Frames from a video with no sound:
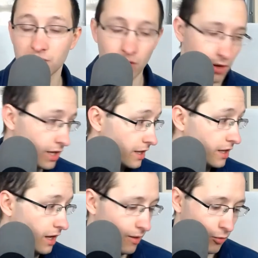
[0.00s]
So
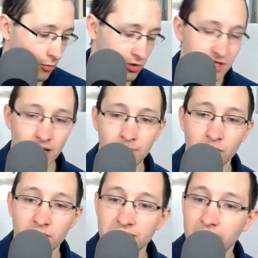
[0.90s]
one more time,
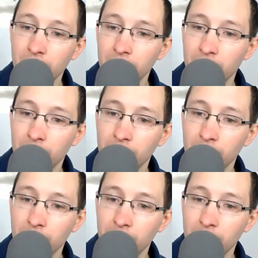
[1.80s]
clean sound.